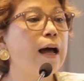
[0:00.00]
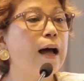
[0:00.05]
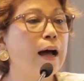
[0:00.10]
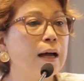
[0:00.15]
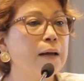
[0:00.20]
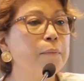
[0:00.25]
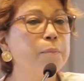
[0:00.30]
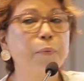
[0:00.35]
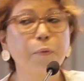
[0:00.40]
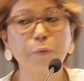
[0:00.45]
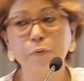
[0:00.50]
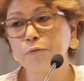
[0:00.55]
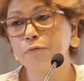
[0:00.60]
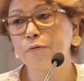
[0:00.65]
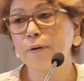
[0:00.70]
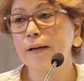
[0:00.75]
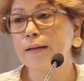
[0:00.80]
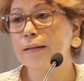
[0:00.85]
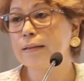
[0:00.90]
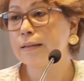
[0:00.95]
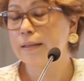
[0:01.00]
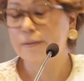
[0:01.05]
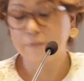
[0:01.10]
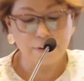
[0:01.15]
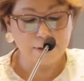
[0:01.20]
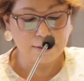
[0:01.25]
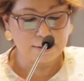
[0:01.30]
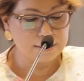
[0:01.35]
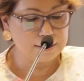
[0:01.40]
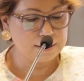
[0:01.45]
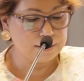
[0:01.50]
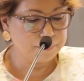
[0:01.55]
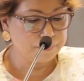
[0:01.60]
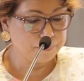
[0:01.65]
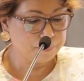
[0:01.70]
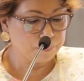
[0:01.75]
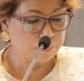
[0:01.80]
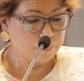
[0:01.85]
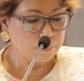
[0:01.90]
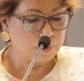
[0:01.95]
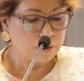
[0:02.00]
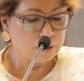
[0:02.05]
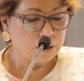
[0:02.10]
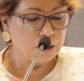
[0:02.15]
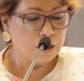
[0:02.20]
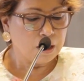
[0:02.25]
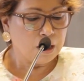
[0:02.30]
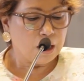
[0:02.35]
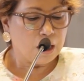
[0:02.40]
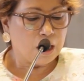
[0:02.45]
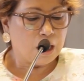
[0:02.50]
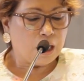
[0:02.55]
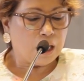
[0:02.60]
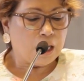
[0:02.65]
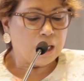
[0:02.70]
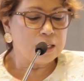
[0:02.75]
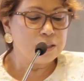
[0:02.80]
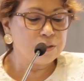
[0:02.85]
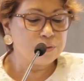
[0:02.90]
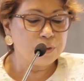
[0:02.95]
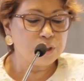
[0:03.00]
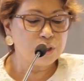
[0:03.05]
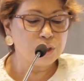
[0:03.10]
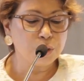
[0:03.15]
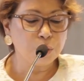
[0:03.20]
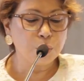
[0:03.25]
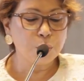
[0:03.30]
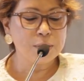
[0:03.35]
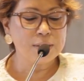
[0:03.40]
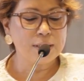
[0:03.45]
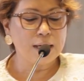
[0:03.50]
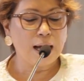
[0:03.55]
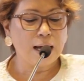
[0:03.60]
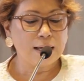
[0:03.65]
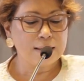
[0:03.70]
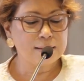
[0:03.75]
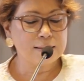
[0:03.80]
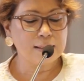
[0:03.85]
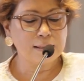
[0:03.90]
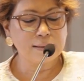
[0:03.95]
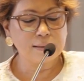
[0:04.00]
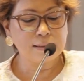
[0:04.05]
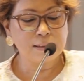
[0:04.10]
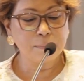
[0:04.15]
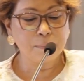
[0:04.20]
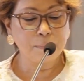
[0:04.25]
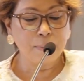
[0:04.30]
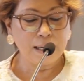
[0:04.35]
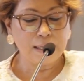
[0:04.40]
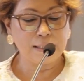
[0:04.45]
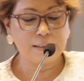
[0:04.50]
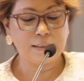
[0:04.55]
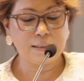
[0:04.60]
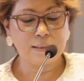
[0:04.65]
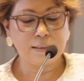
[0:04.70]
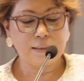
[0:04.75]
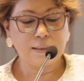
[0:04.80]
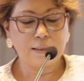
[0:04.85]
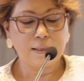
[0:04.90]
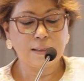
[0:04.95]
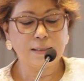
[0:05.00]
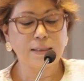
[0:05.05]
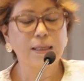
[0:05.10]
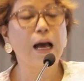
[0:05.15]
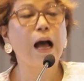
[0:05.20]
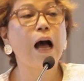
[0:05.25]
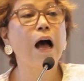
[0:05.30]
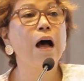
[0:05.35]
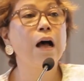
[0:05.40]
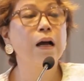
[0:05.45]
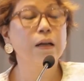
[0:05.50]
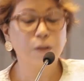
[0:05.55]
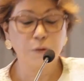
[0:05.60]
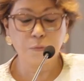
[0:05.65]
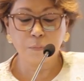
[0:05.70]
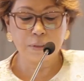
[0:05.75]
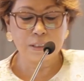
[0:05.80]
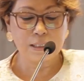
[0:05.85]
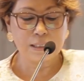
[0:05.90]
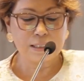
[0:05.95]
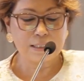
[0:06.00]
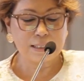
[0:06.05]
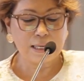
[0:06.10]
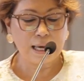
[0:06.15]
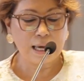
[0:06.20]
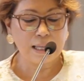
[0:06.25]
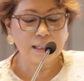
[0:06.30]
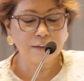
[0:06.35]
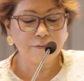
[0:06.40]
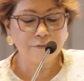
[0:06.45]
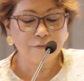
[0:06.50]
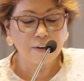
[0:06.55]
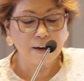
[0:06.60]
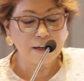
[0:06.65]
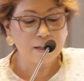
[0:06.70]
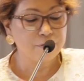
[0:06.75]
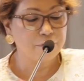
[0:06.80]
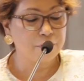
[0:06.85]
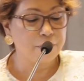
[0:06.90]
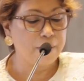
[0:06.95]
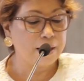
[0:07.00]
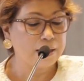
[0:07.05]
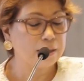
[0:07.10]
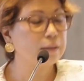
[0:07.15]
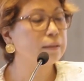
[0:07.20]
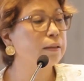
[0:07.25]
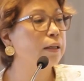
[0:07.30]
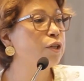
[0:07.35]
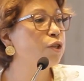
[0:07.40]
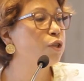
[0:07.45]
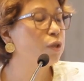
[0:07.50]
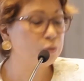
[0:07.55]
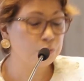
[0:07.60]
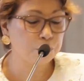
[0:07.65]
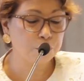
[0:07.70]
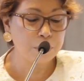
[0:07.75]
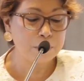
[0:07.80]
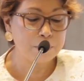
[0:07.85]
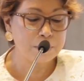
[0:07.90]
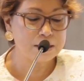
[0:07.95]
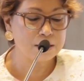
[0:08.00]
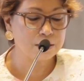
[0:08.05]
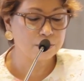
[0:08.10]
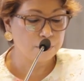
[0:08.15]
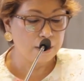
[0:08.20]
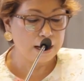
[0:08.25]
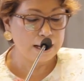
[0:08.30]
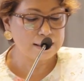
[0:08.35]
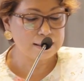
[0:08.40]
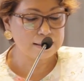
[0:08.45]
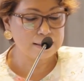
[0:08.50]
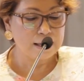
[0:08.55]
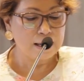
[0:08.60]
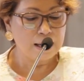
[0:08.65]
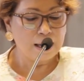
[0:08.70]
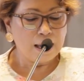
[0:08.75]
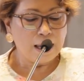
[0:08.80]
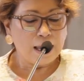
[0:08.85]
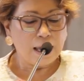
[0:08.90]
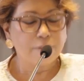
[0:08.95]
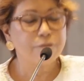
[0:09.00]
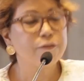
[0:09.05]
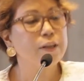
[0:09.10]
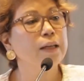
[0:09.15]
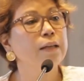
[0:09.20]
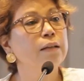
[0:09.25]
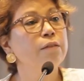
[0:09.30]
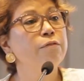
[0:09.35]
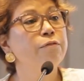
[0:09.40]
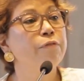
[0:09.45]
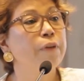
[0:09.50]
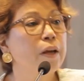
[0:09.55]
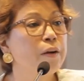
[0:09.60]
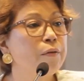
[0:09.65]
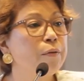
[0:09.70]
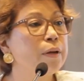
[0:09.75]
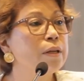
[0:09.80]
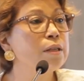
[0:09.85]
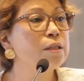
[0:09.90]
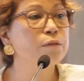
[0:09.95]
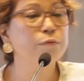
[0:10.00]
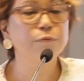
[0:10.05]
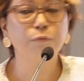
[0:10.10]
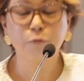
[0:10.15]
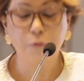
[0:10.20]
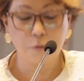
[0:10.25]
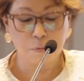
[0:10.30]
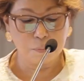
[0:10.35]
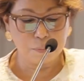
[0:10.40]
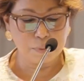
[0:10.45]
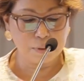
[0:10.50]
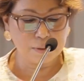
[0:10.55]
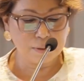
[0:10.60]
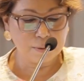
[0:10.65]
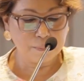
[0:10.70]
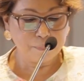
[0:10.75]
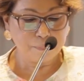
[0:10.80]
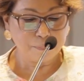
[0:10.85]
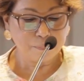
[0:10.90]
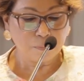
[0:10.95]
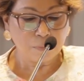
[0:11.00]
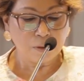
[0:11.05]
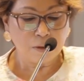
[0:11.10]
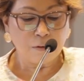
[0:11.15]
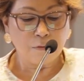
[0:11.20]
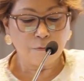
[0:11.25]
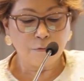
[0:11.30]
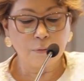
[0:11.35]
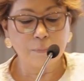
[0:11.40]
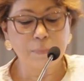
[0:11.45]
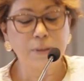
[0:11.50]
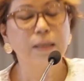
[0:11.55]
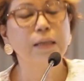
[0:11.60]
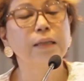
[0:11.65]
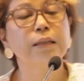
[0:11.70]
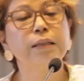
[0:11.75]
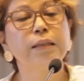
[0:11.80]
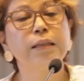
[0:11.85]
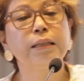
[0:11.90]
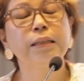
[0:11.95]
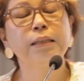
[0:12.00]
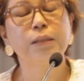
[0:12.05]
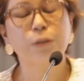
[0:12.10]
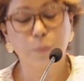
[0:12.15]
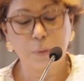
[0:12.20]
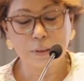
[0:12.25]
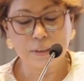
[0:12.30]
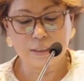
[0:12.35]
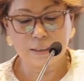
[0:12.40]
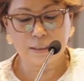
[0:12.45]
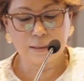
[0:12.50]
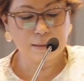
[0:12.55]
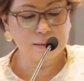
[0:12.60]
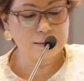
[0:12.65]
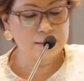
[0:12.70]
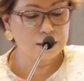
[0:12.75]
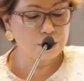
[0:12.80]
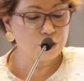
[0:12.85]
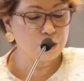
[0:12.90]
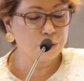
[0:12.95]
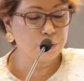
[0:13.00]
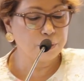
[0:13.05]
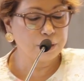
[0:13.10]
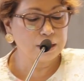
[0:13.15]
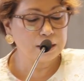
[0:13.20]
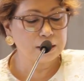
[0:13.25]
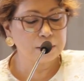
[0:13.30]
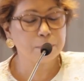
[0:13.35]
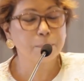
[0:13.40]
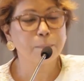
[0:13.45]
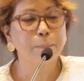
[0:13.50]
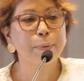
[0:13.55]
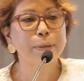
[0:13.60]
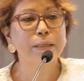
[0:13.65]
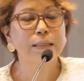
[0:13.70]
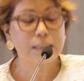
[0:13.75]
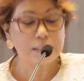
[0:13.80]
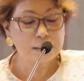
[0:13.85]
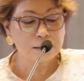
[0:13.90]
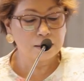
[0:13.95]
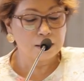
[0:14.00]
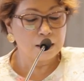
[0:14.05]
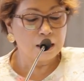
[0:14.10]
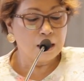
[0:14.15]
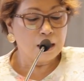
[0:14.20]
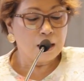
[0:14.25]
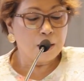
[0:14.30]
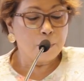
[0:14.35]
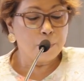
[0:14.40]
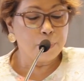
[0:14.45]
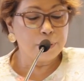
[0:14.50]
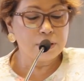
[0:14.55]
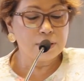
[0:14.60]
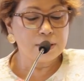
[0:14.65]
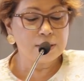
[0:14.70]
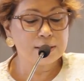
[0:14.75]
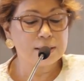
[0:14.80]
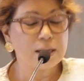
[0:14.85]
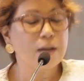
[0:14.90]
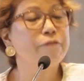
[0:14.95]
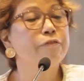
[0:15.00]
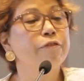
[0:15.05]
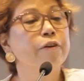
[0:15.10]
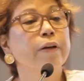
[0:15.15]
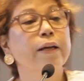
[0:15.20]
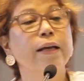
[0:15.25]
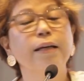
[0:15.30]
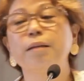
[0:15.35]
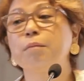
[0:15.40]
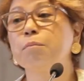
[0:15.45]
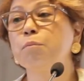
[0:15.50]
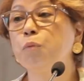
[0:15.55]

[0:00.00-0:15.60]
high profile event. History shows us that the debate, the arguments, and the fight for recognition of women's rights have taken various forms. From the early 20th century, the Britain, Britain suffragette